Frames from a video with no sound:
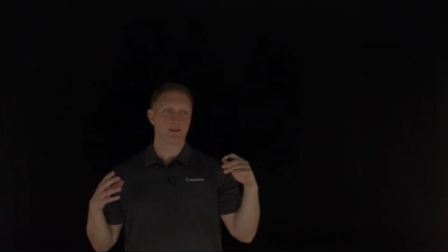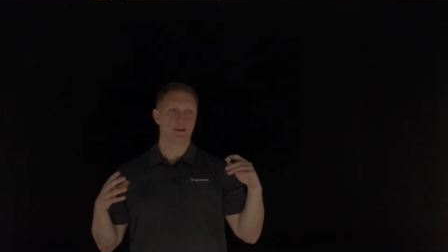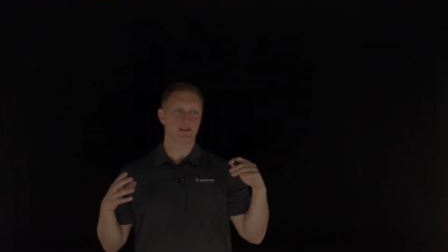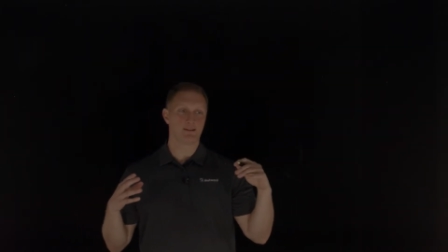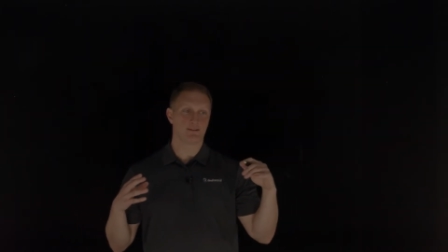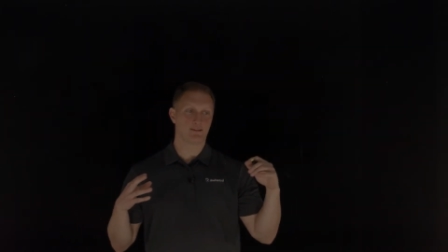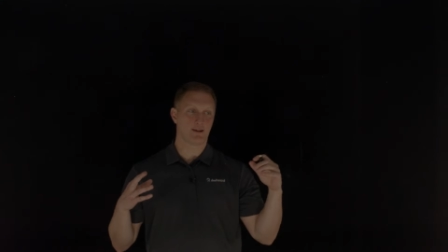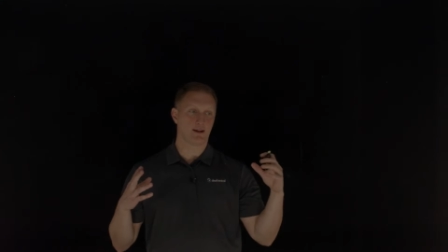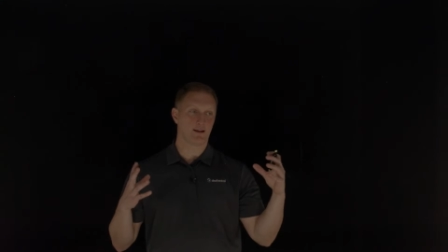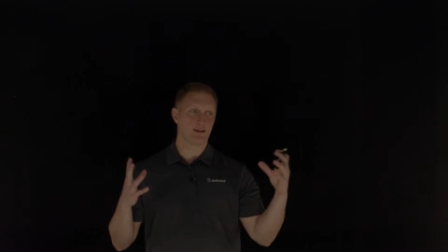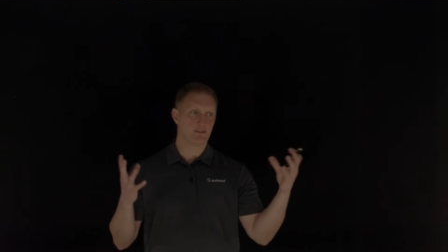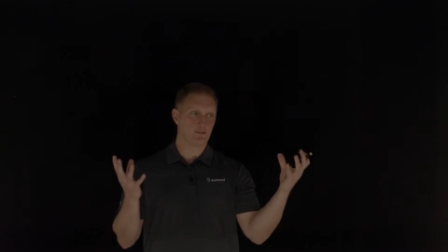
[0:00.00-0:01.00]
is,
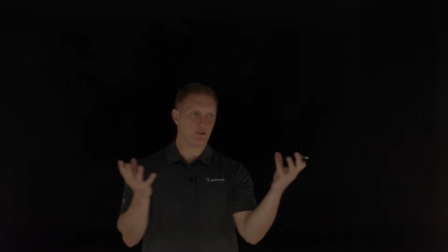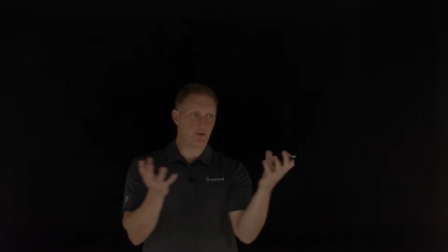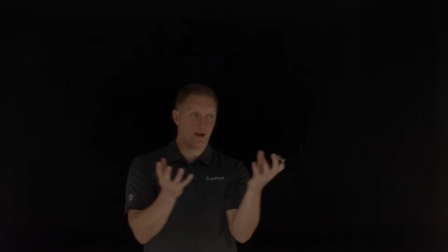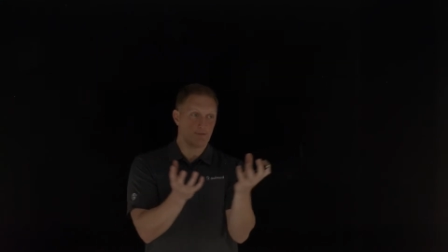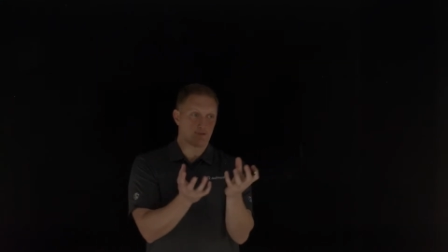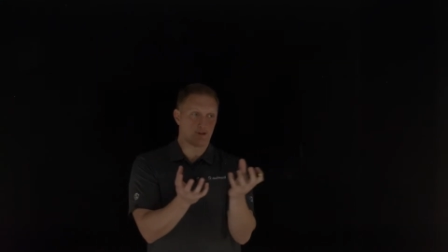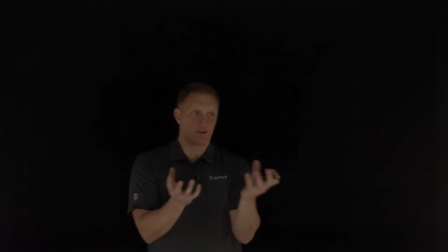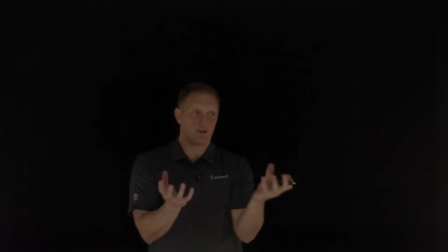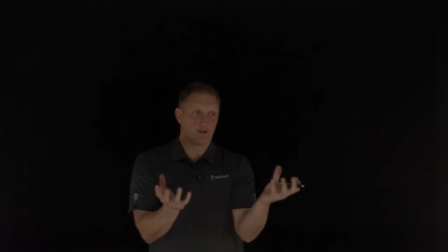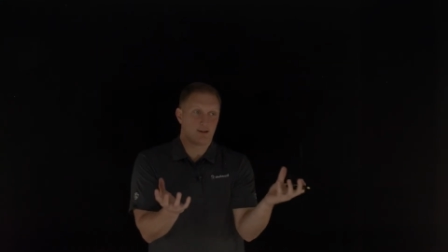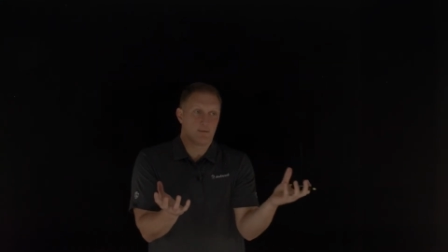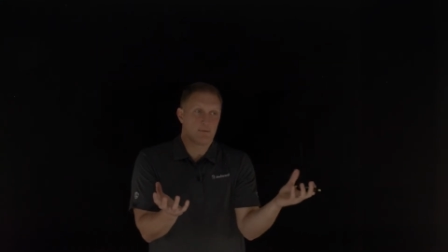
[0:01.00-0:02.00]
uh, is you have
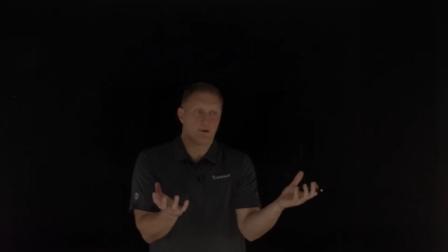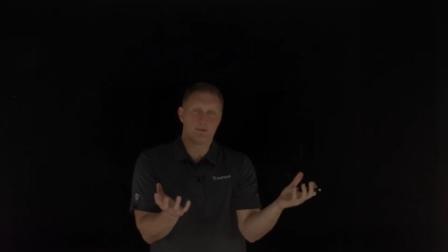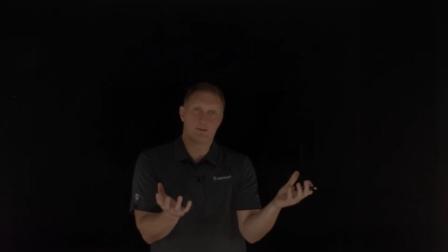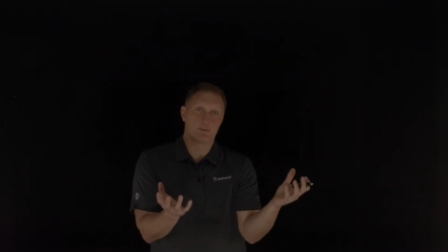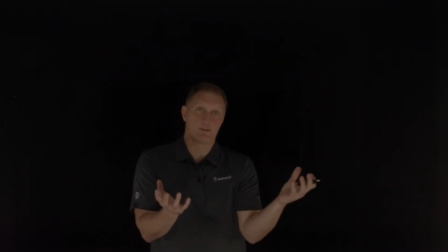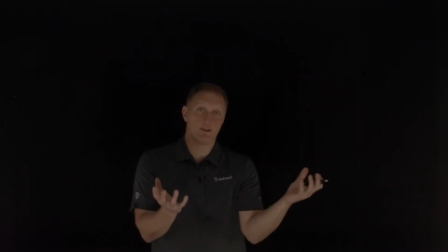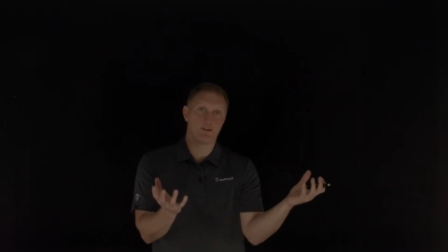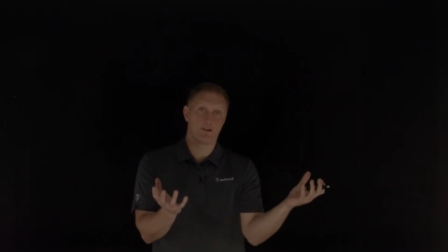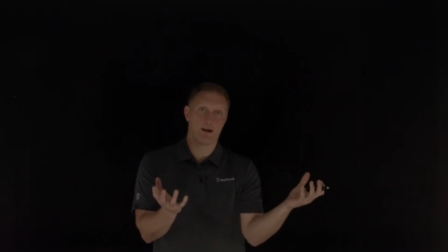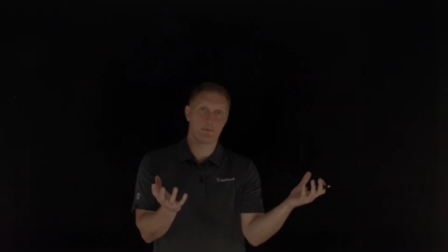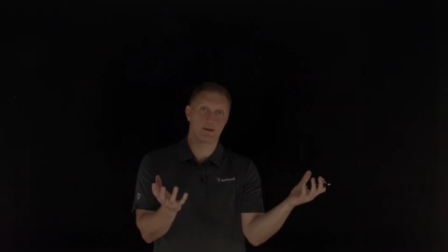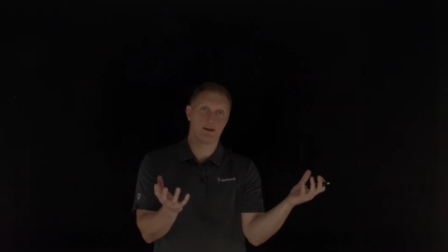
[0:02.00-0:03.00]
security components within your
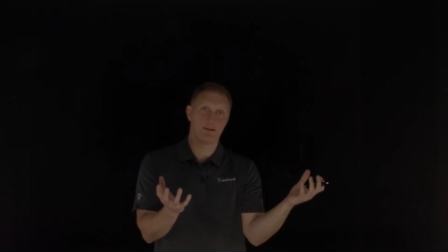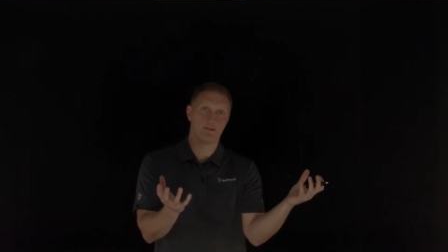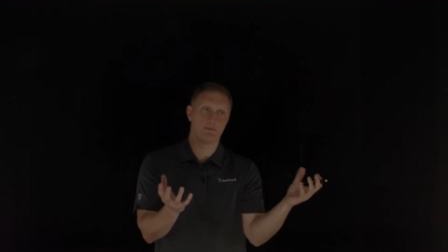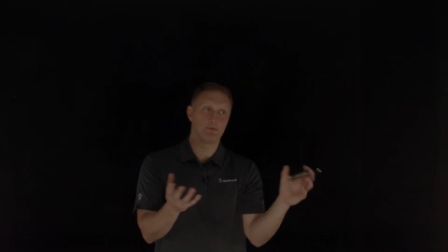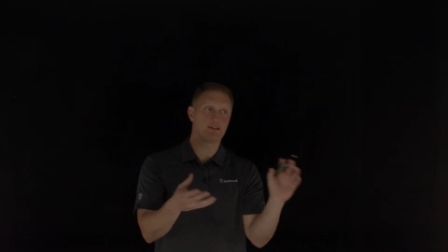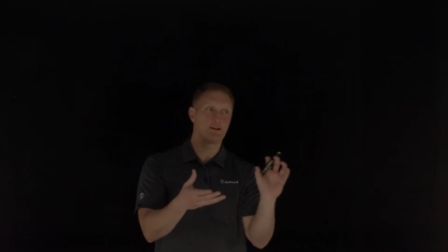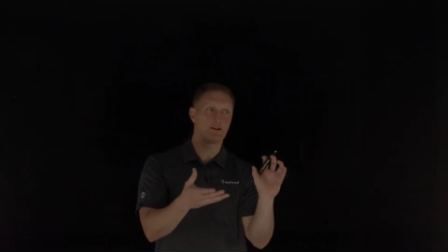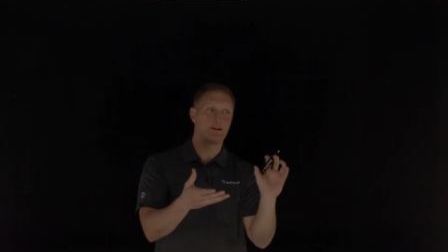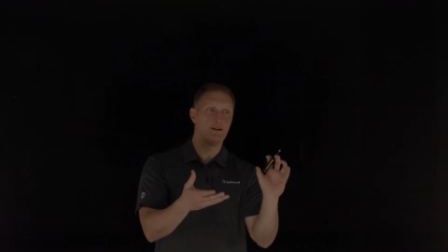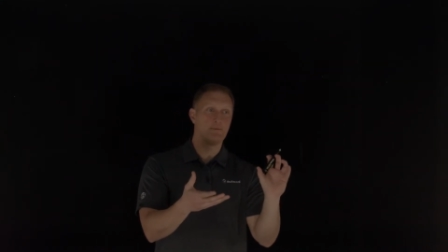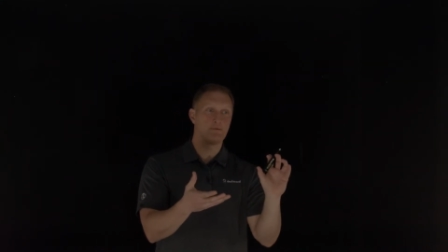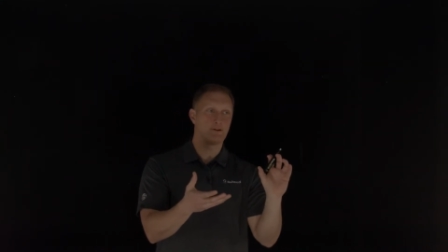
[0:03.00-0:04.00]
application, but they're,
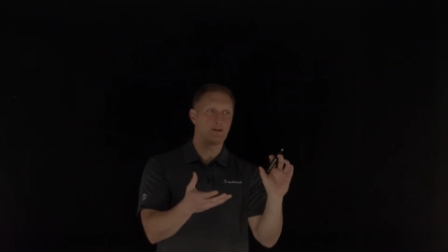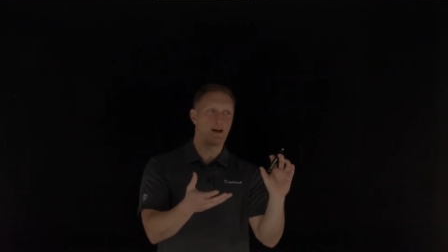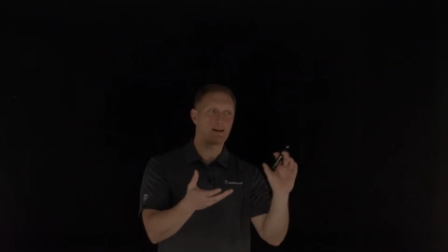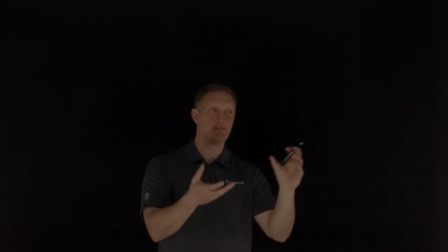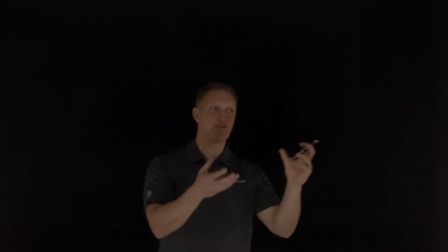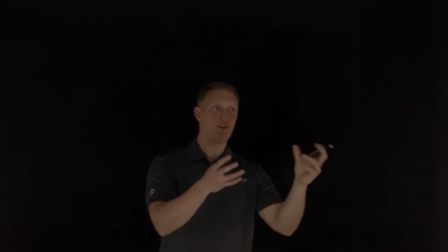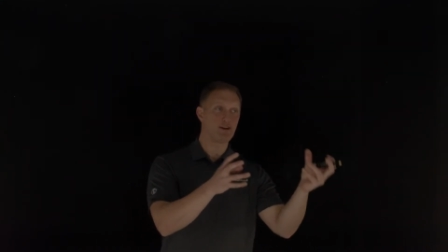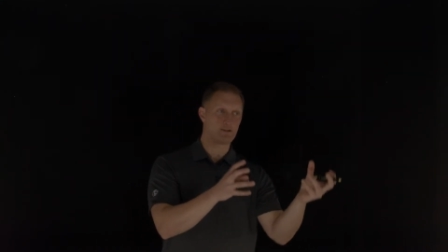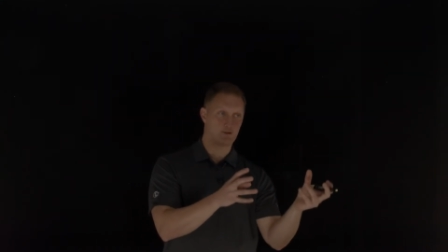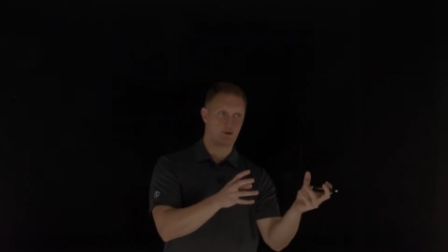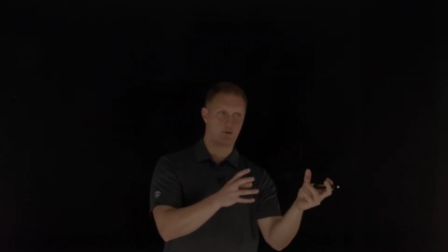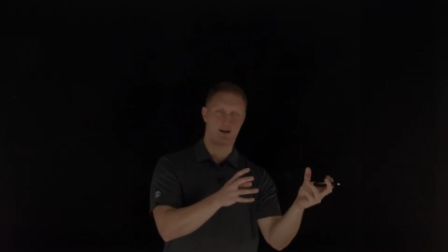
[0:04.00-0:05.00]
they're not configured
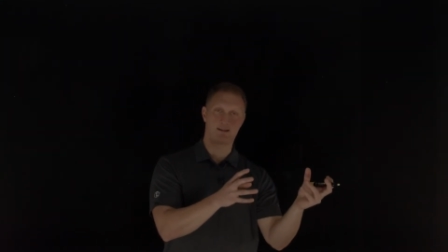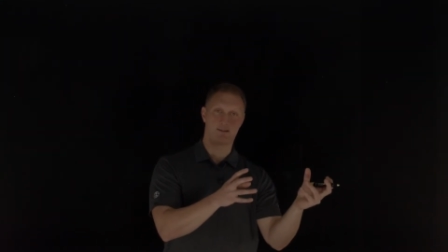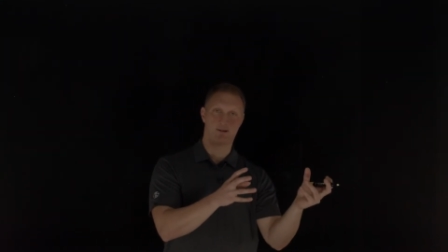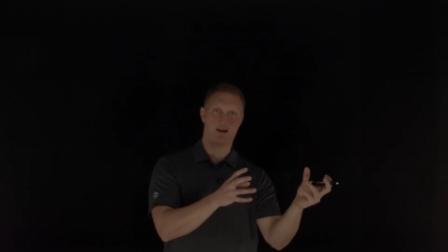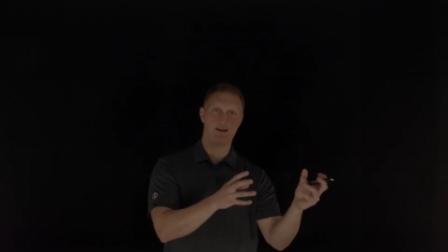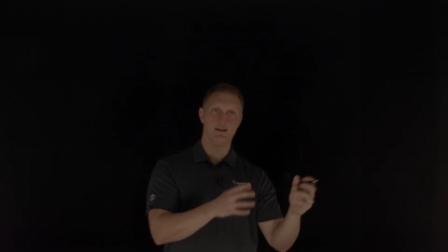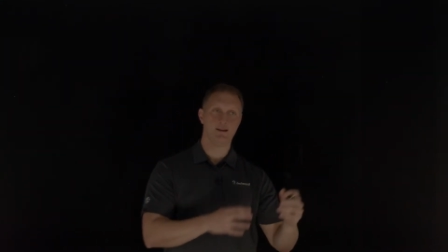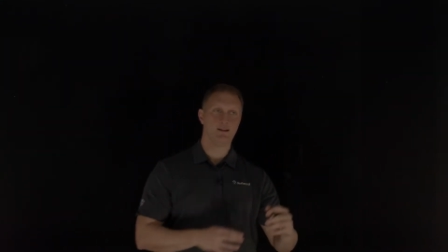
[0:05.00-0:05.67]
correctly, right?